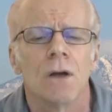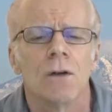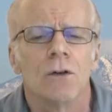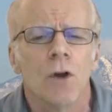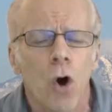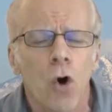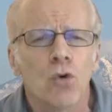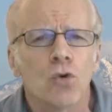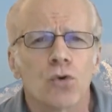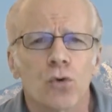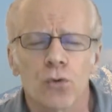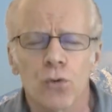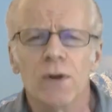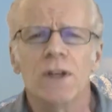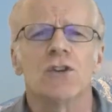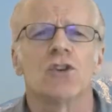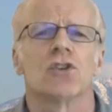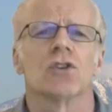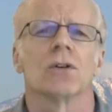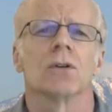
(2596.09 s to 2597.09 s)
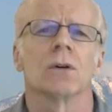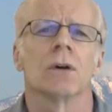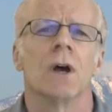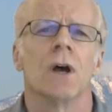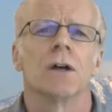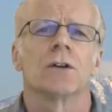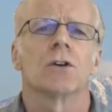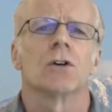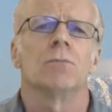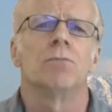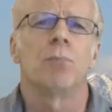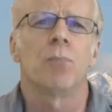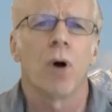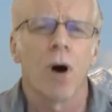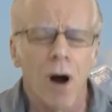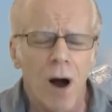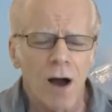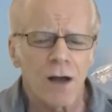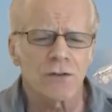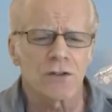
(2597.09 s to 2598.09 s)
No creature could
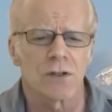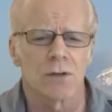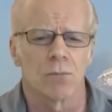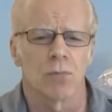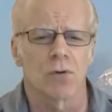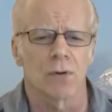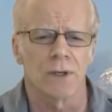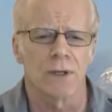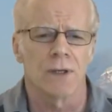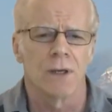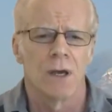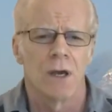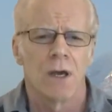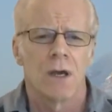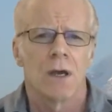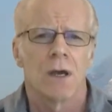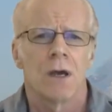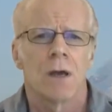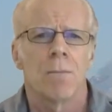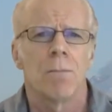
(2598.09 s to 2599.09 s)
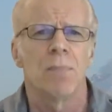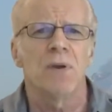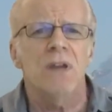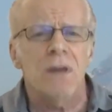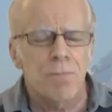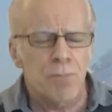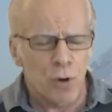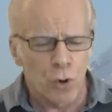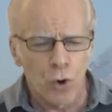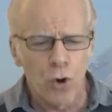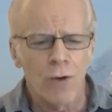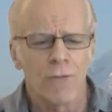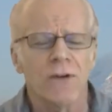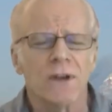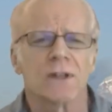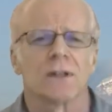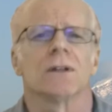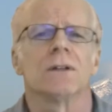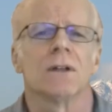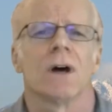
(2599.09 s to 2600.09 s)
possibly be
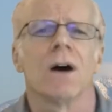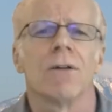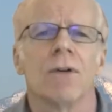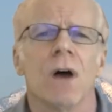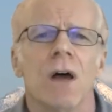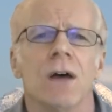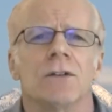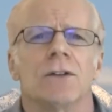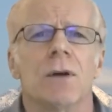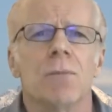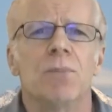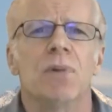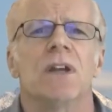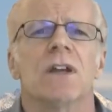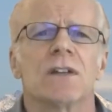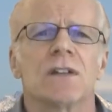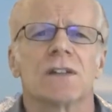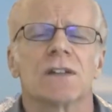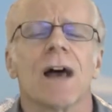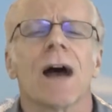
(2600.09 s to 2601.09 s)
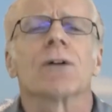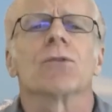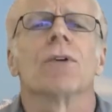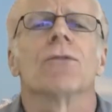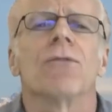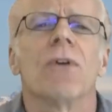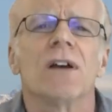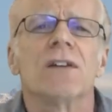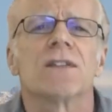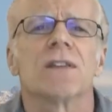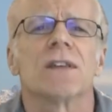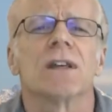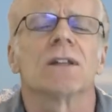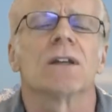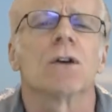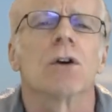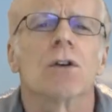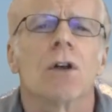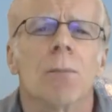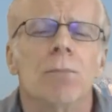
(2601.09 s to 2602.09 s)
perfect enough to be a sacrifice
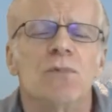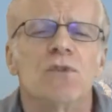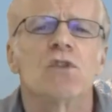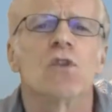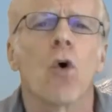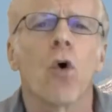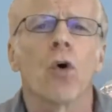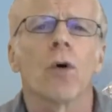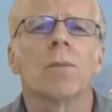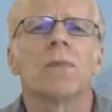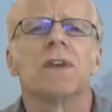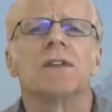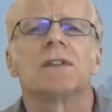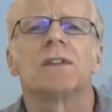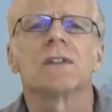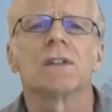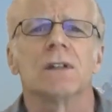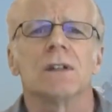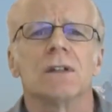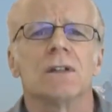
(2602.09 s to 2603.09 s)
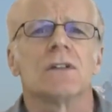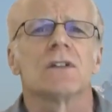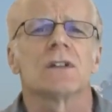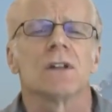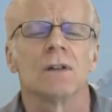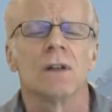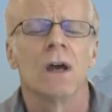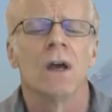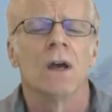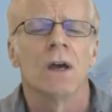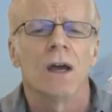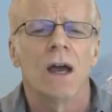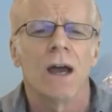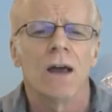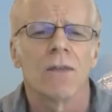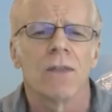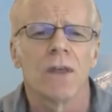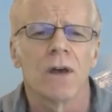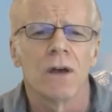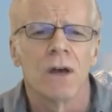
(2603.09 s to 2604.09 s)
that could absorb the sins
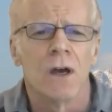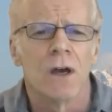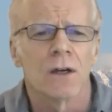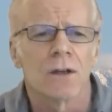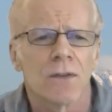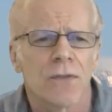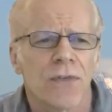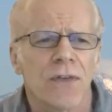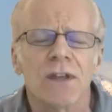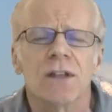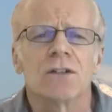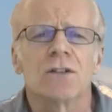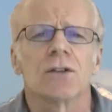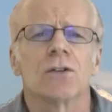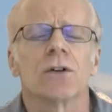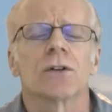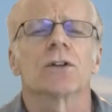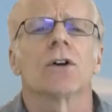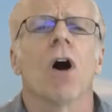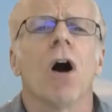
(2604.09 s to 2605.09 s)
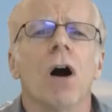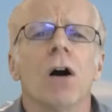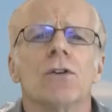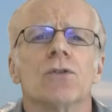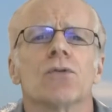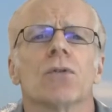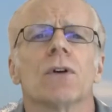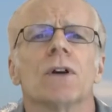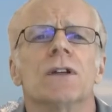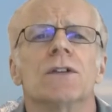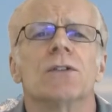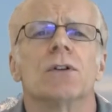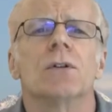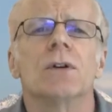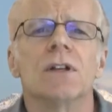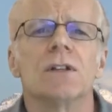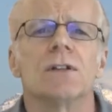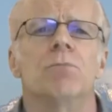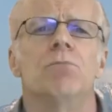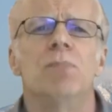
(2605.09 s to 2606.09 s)
and the things that are contrary to
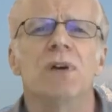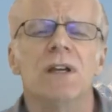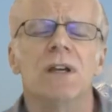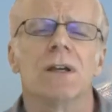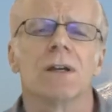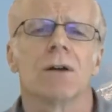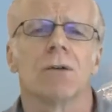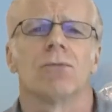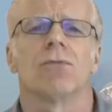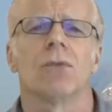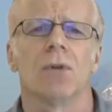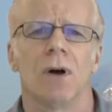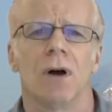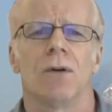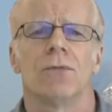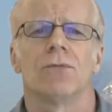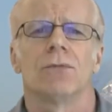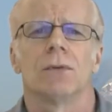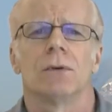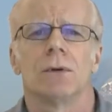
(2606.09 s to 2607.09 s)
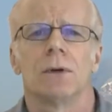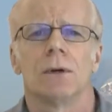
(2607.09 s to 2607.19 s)
his being of love